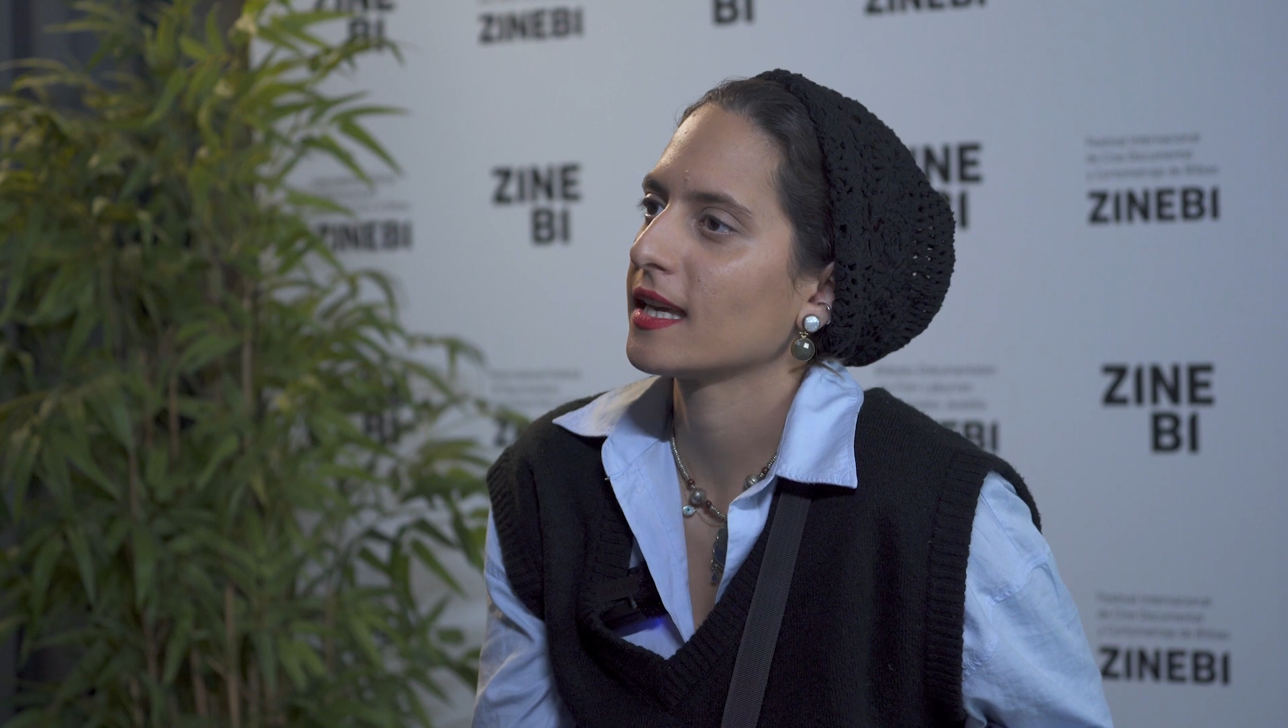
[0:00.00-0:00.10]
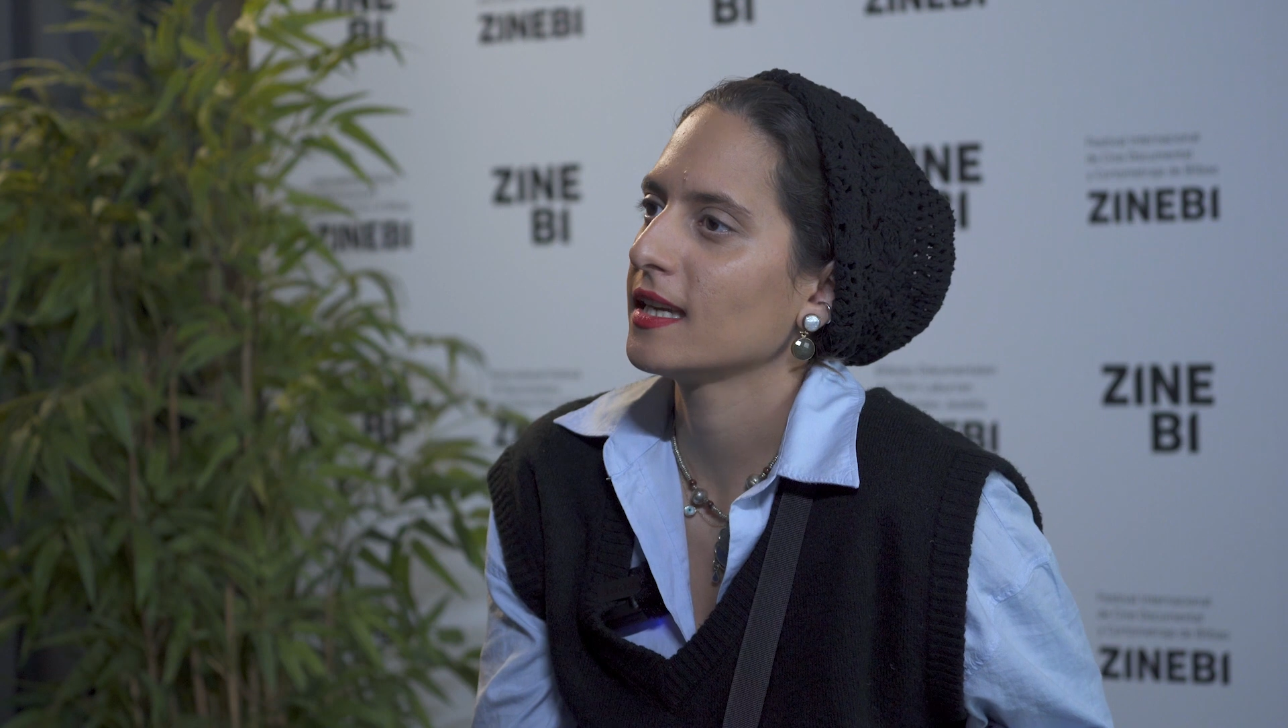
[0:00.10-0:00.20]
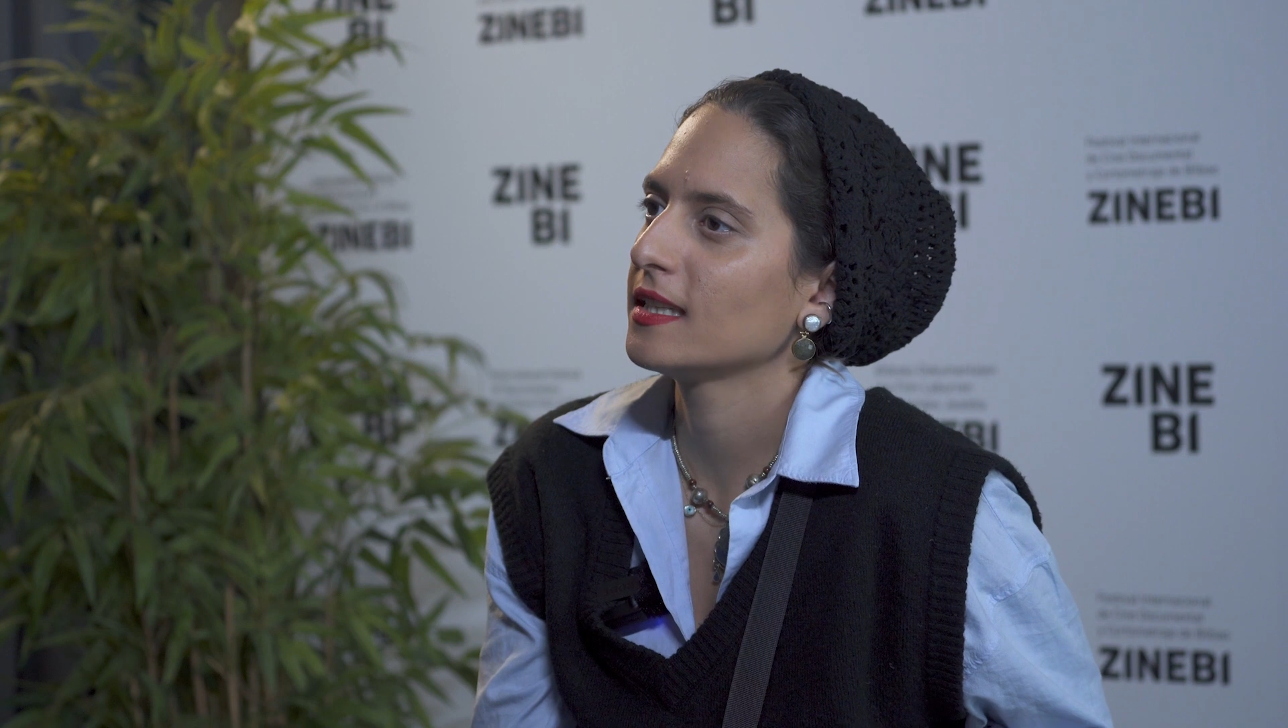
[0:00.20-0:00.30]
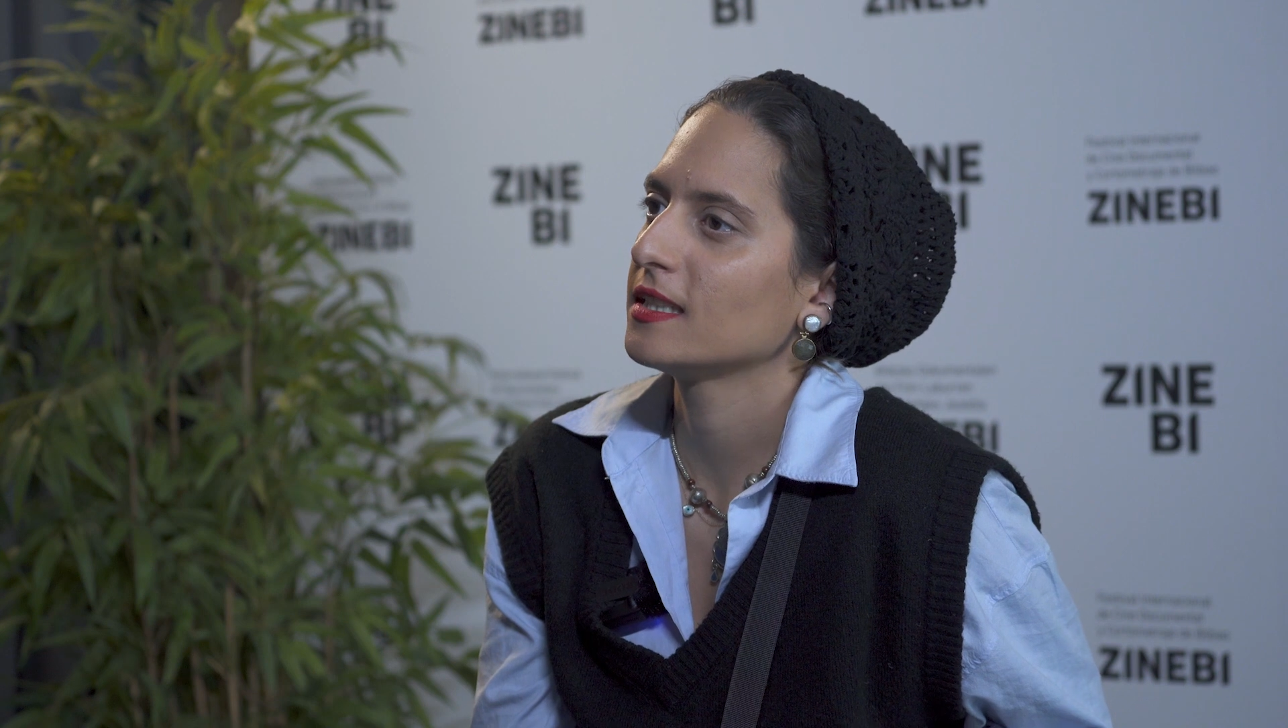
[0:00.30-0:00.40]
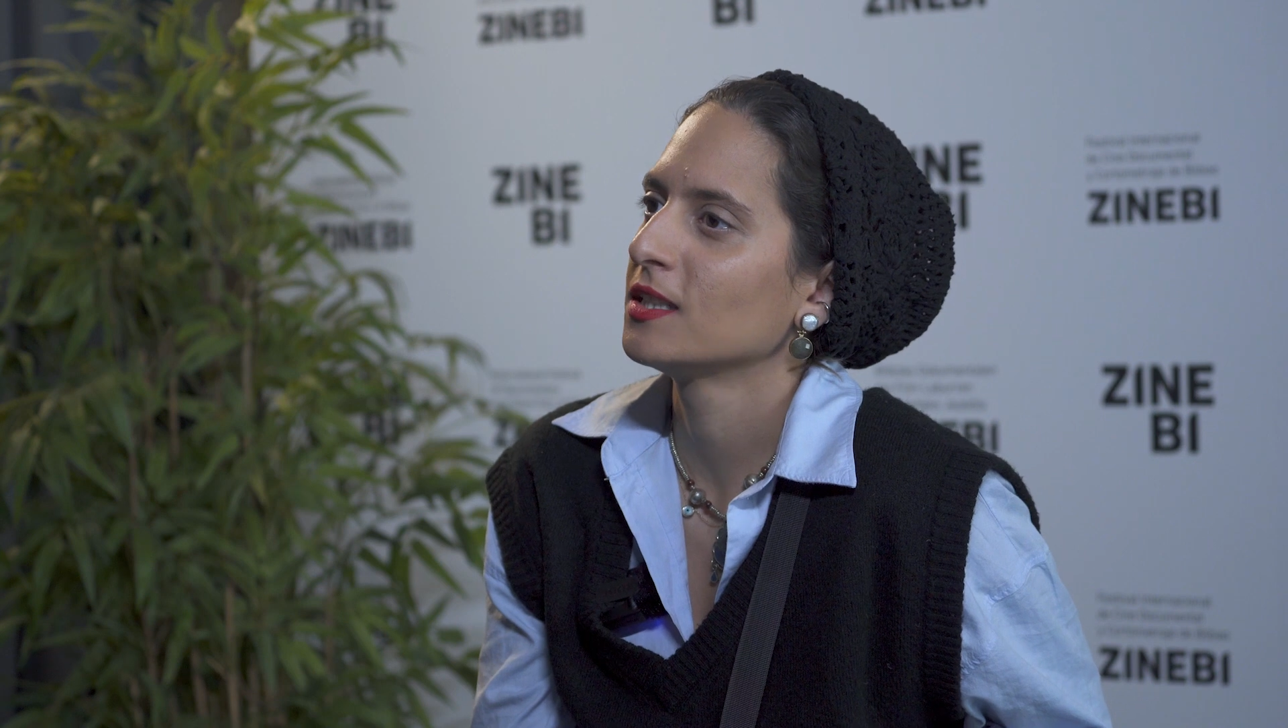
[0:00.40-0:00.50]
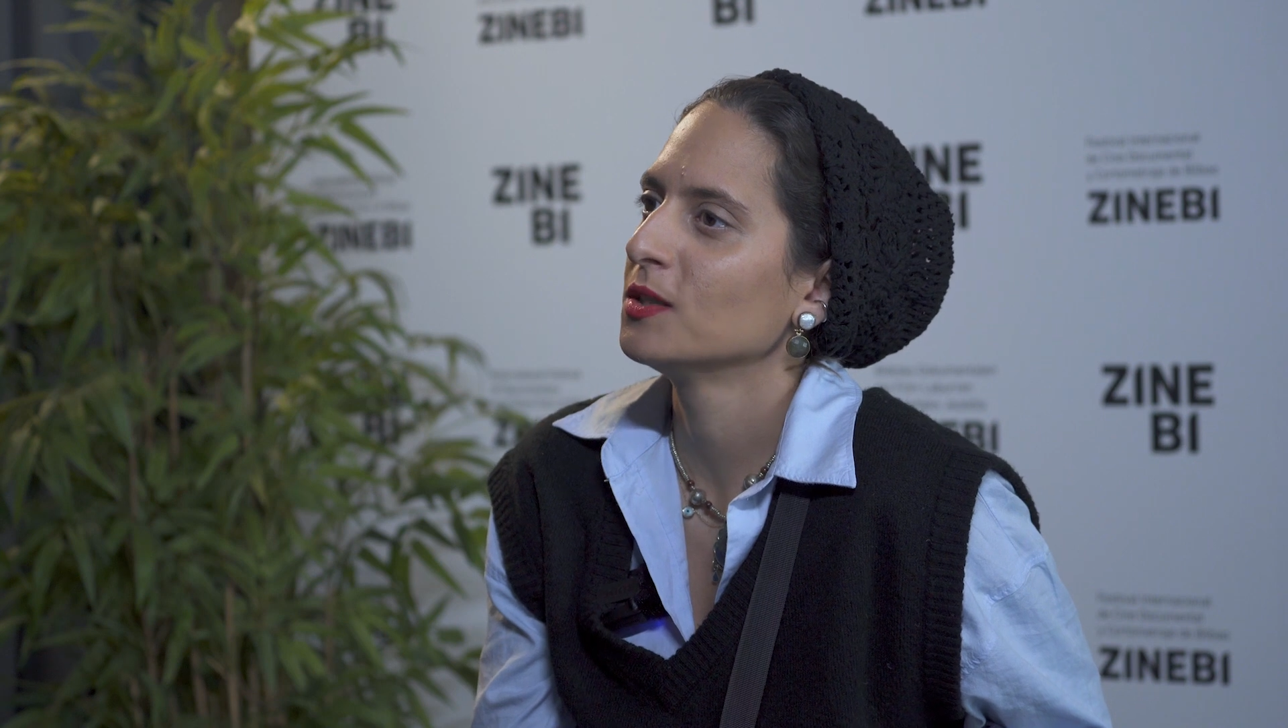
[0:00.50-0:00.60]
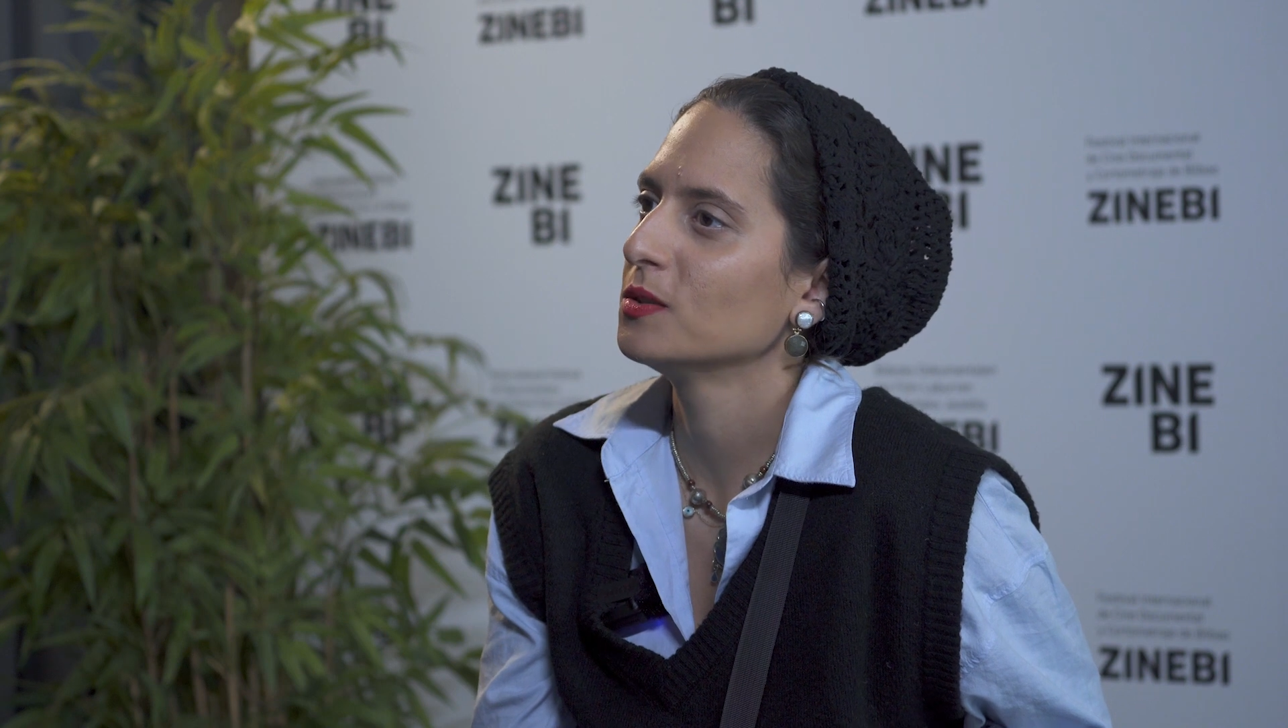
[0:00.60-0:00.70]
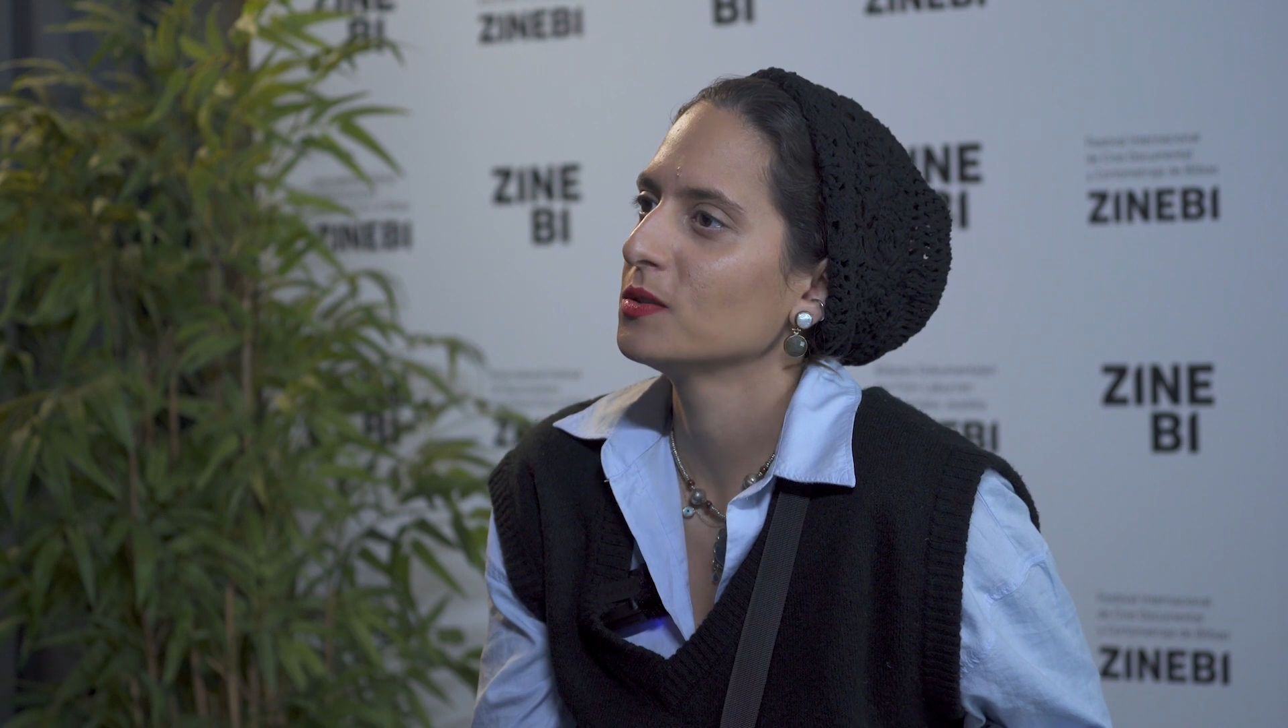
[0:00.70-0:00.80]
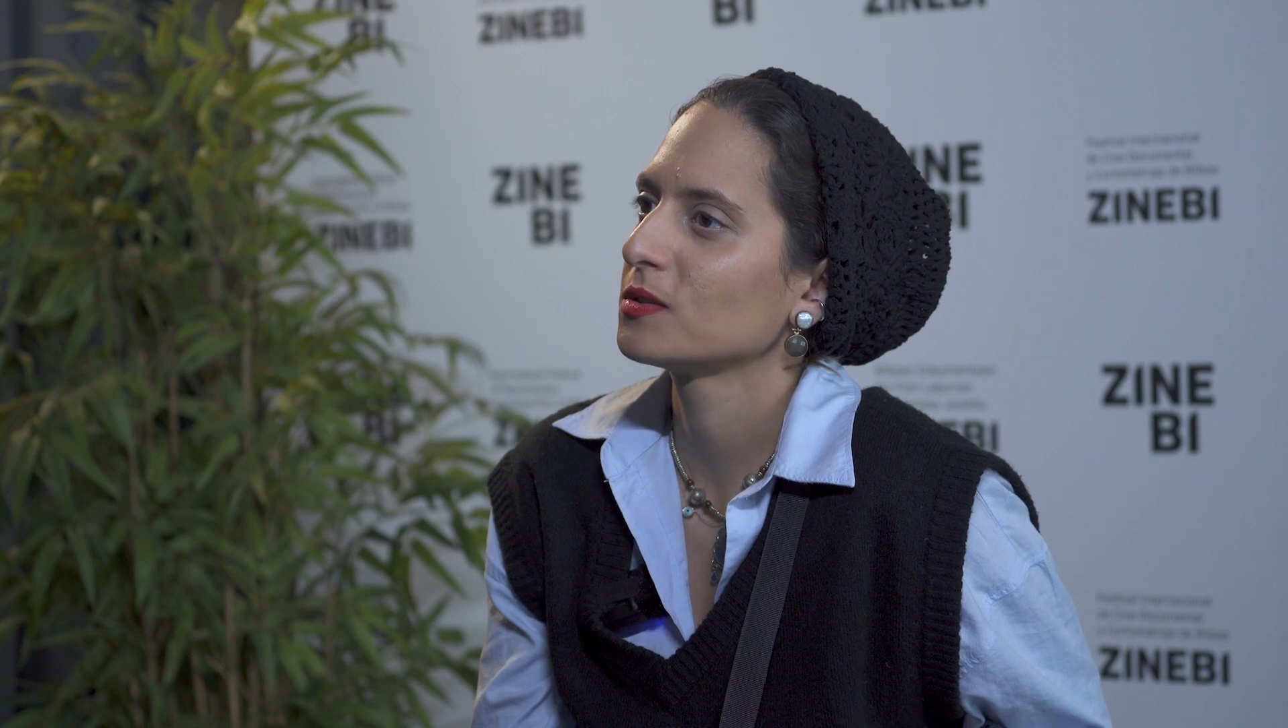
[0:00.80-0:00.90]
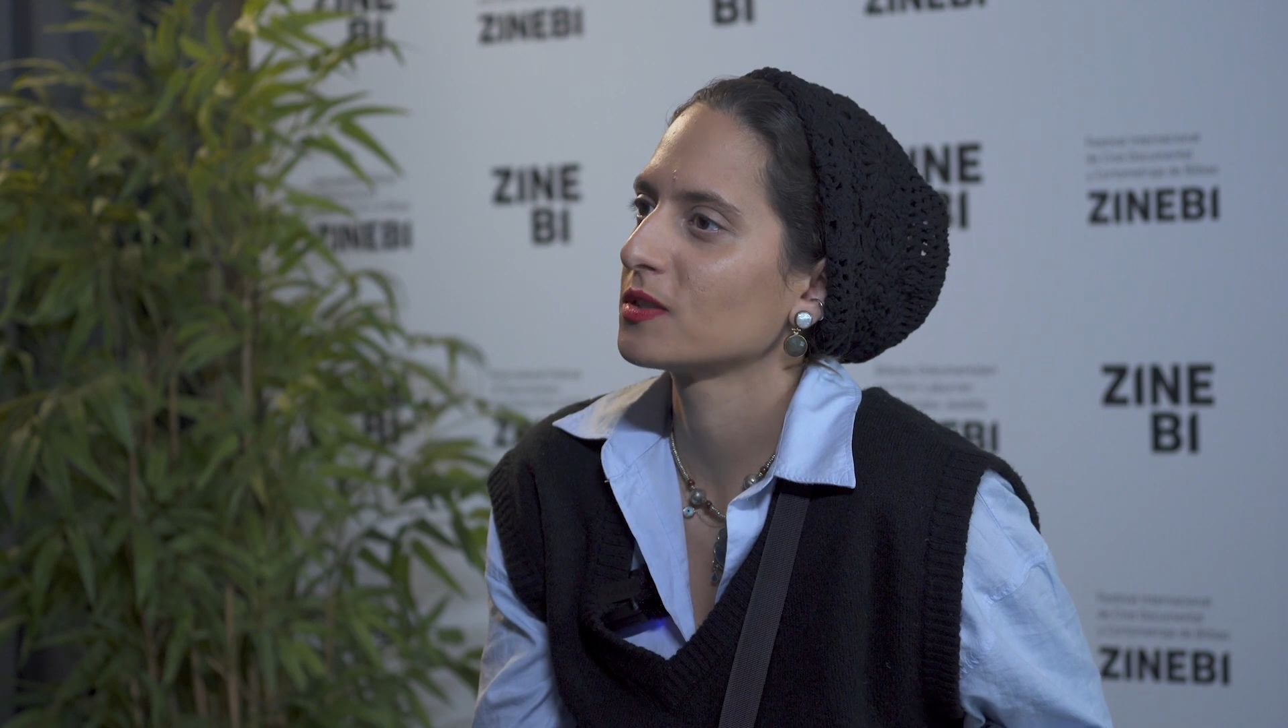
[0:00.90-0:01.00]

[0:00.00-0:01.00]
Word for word: kid who